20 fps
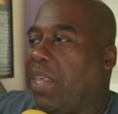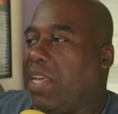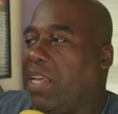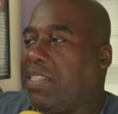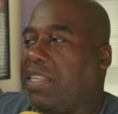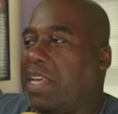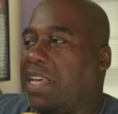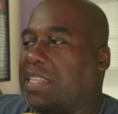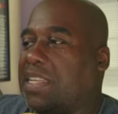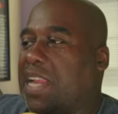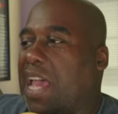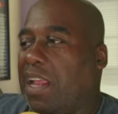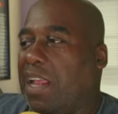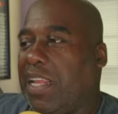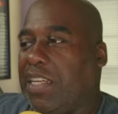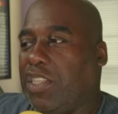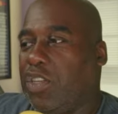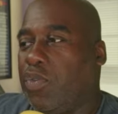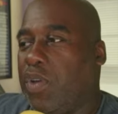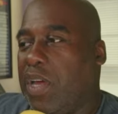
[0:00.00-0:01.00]
It says, now
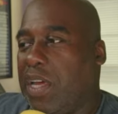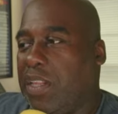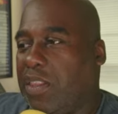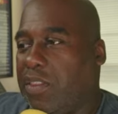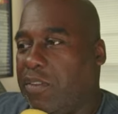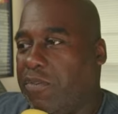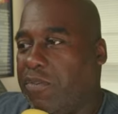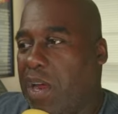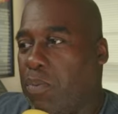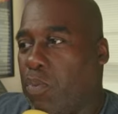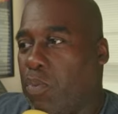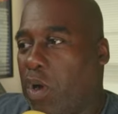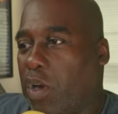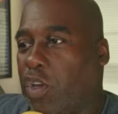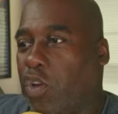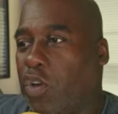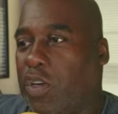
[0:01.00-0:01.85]
let's create the framework.